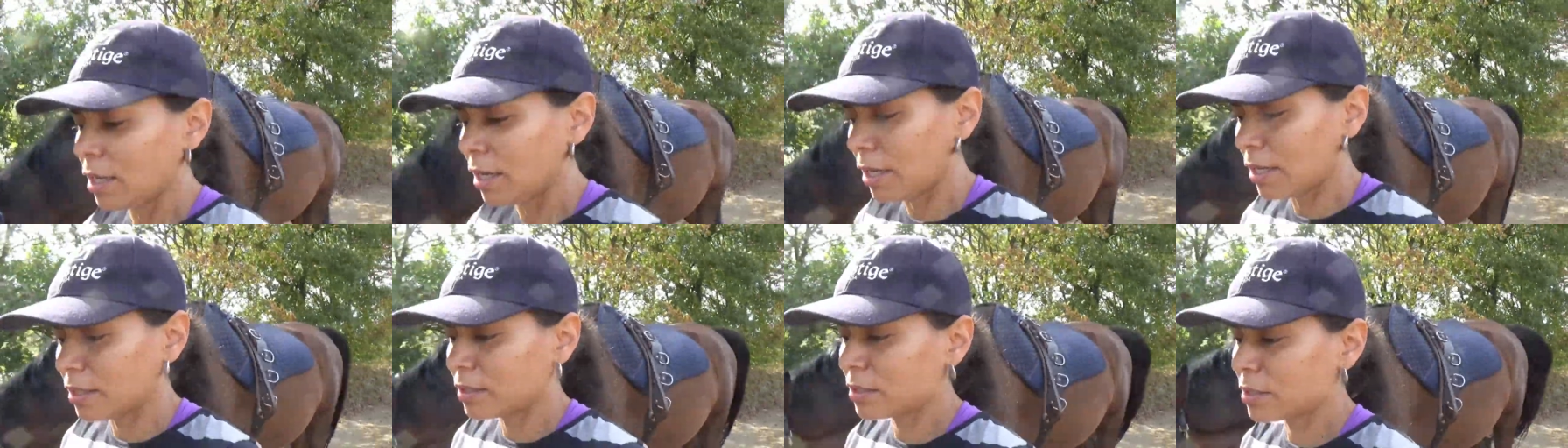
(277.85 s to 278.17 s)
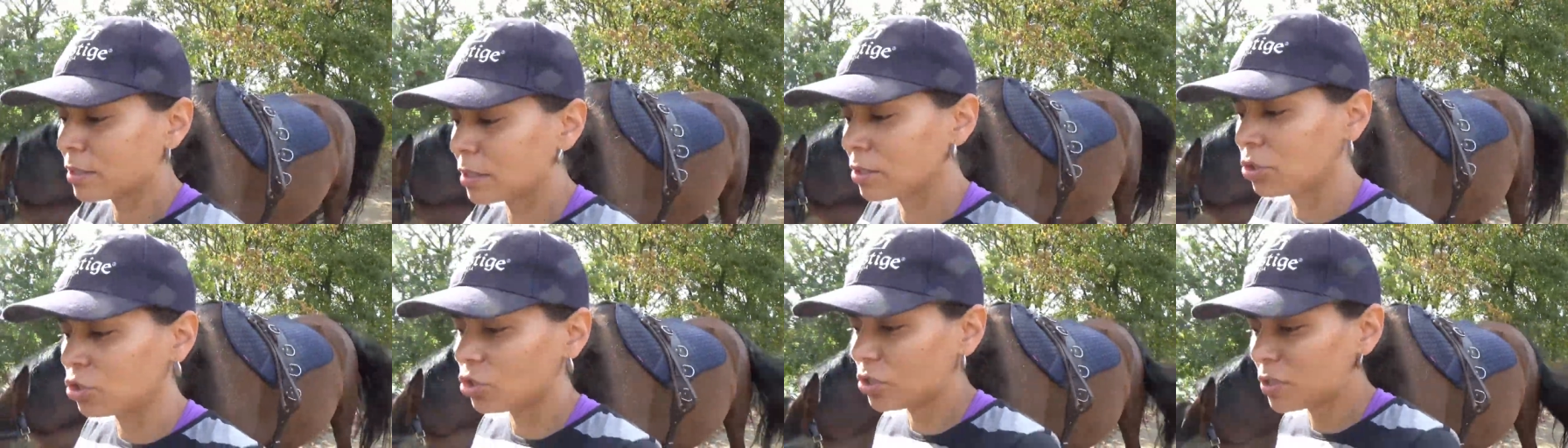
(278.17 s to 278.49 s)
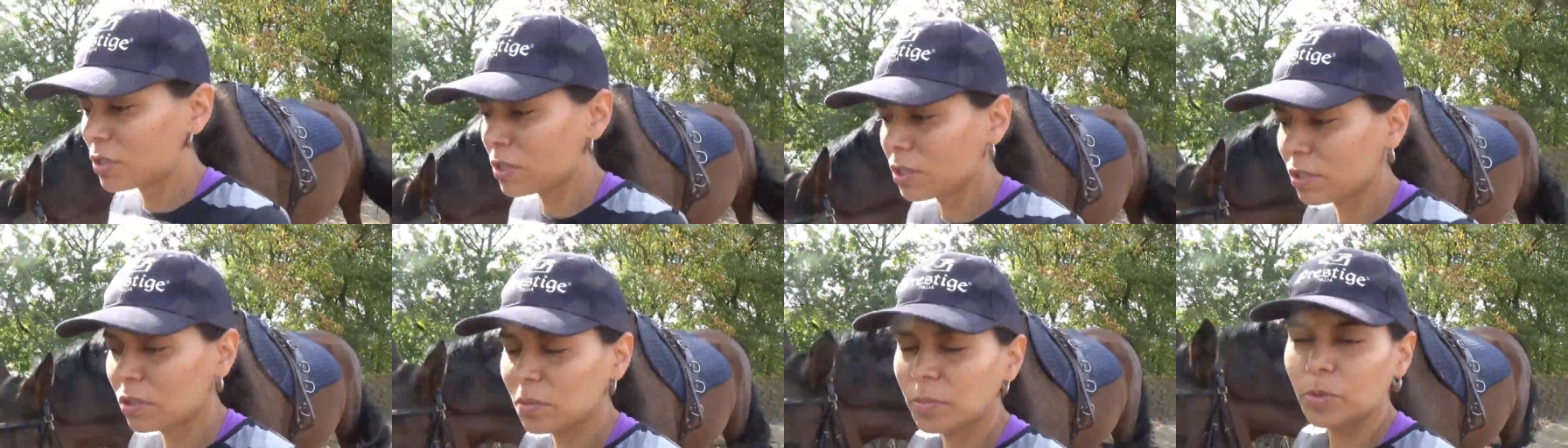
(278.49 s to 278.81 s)
it's
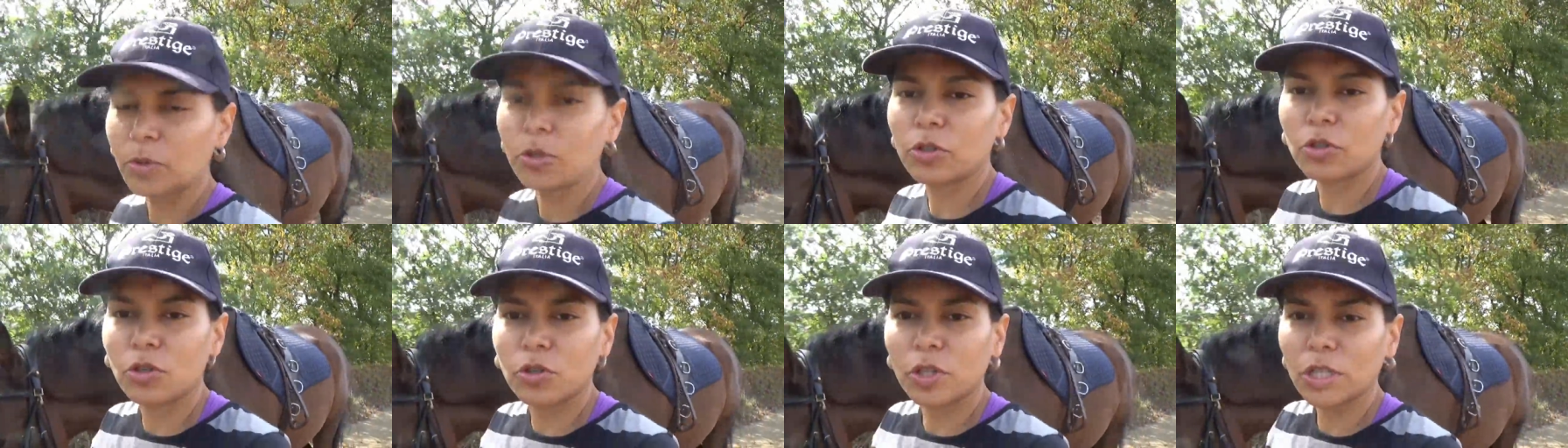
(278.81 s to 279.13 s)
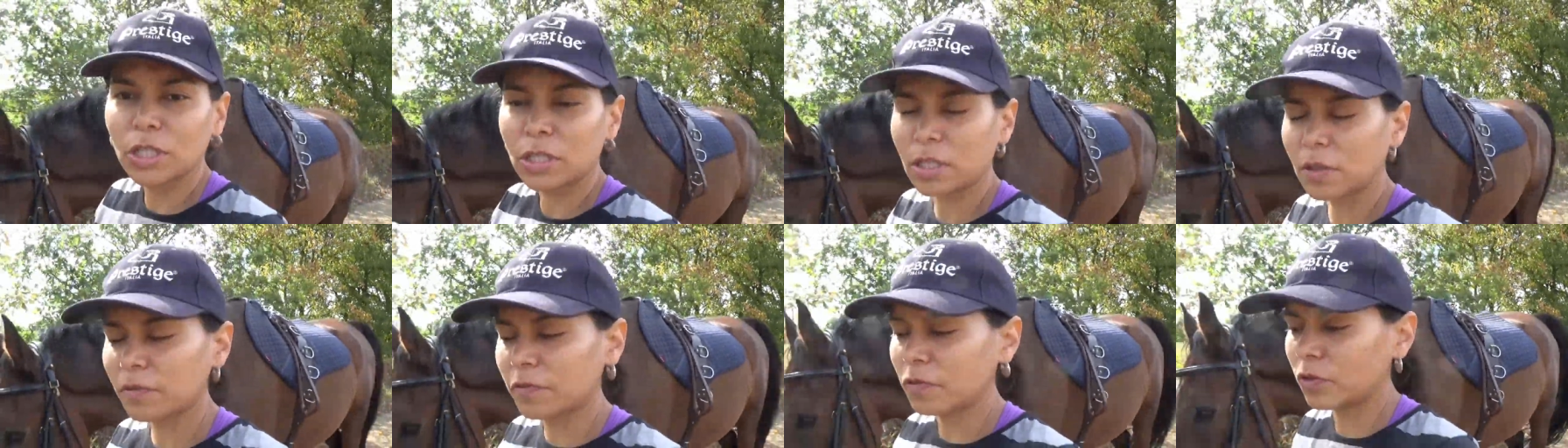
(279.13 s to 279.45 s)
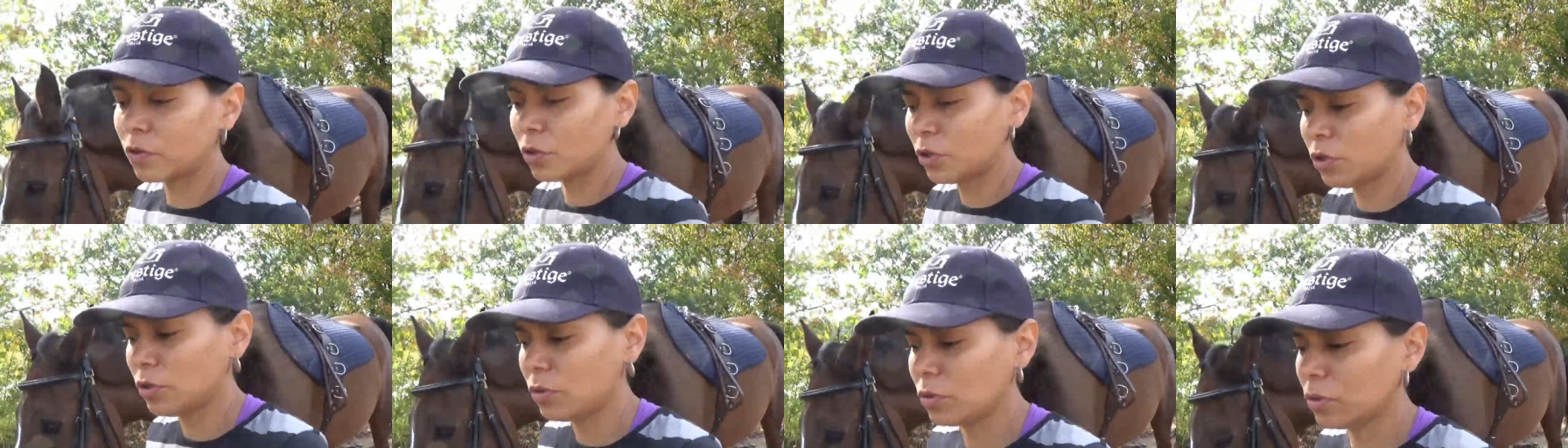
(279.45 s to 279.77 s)
just an opportunity
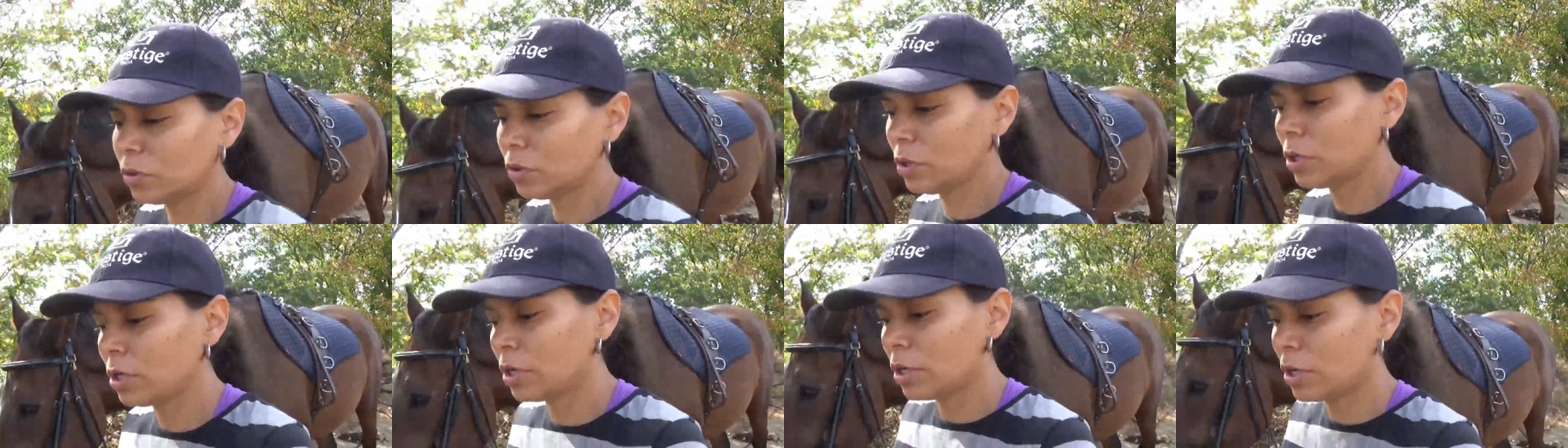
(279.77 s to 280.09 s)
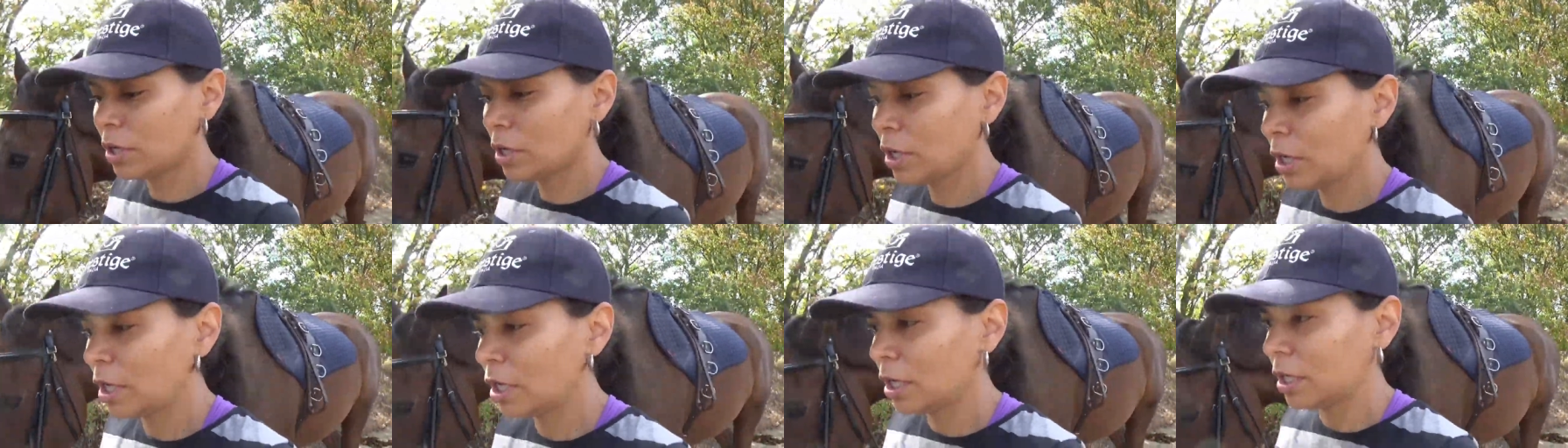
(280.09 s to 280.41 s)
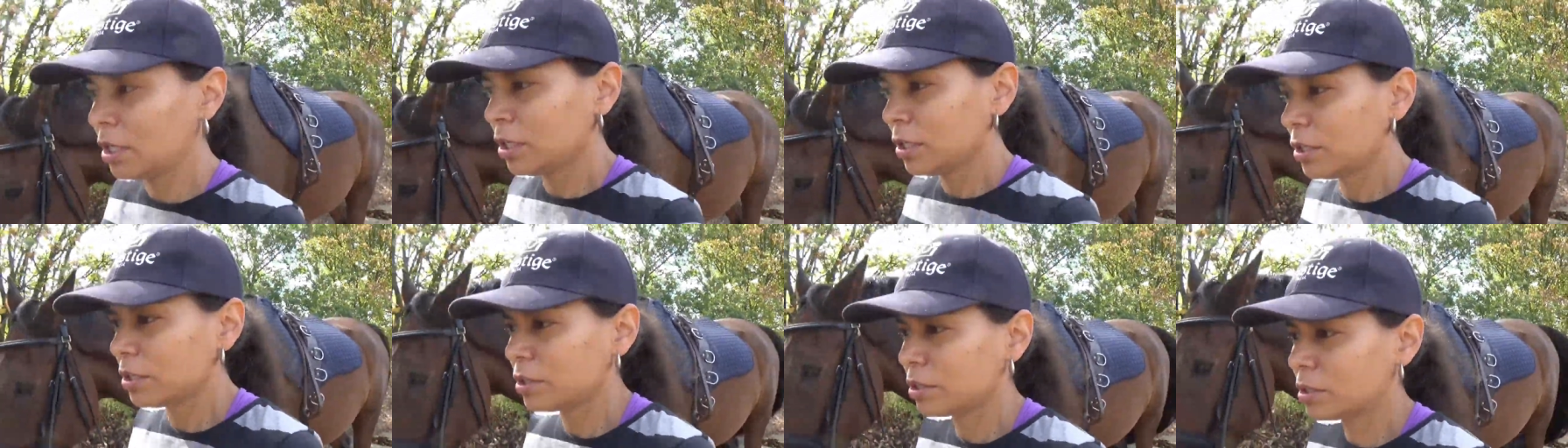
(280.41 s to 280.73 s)
for you
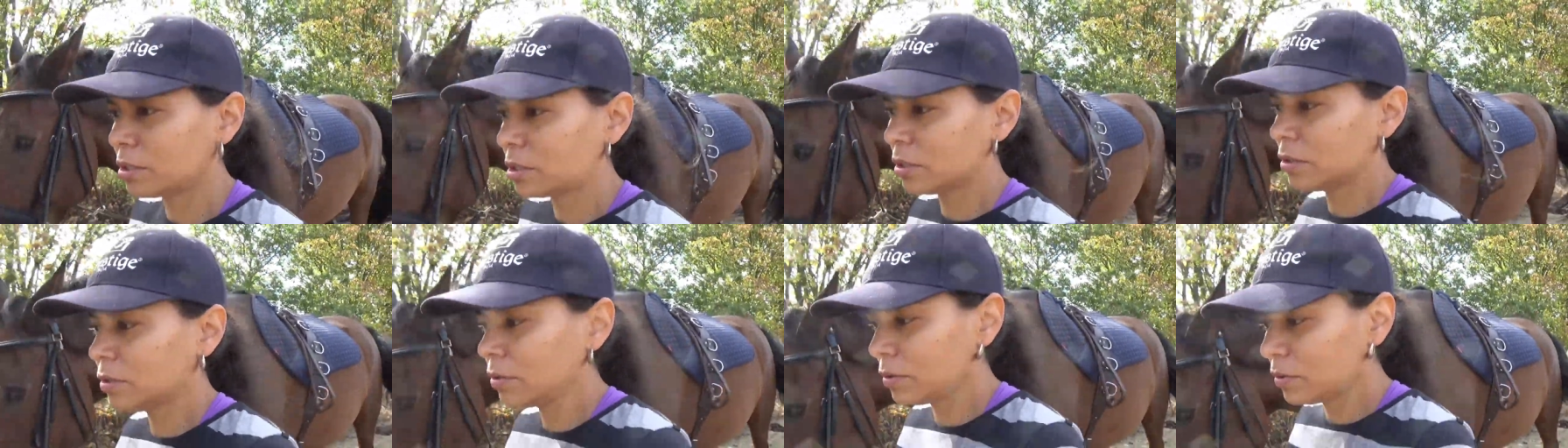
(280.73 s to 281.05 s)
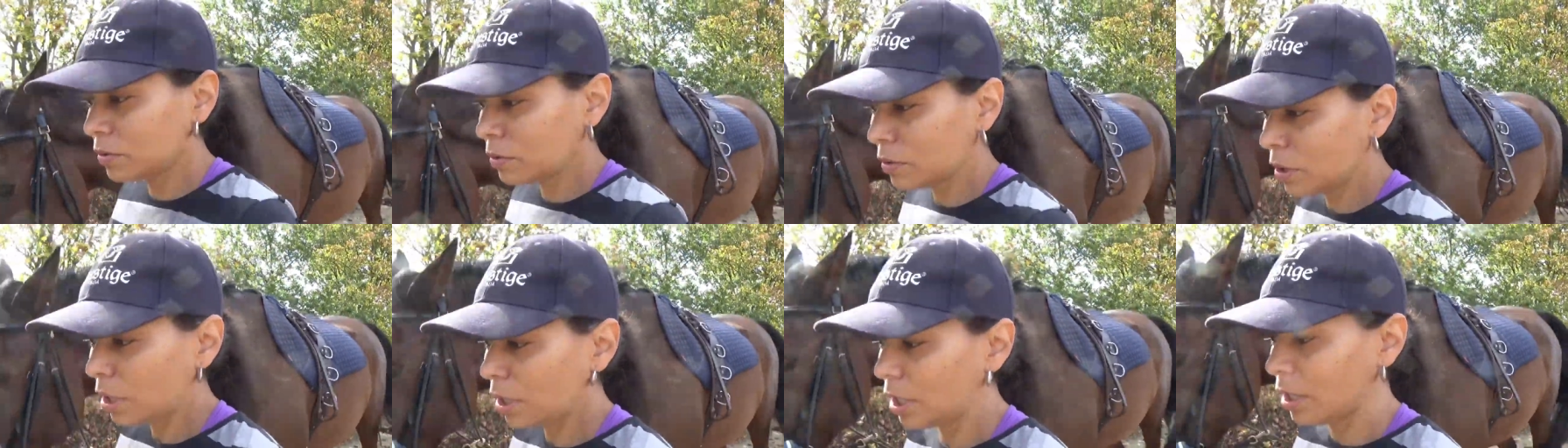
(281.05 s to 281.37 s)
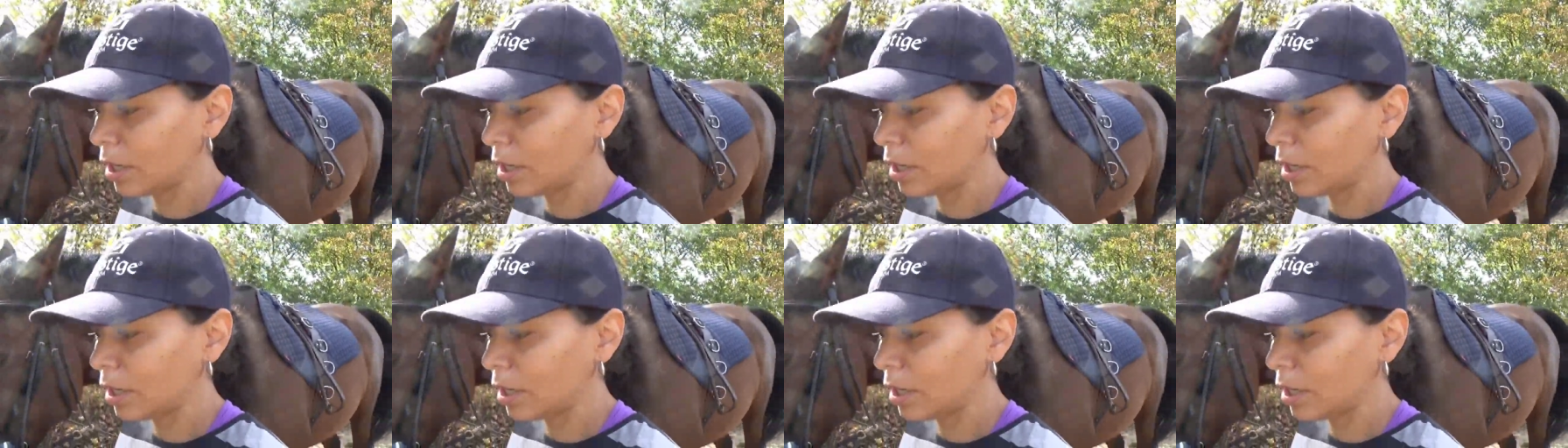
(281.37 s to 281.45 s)
to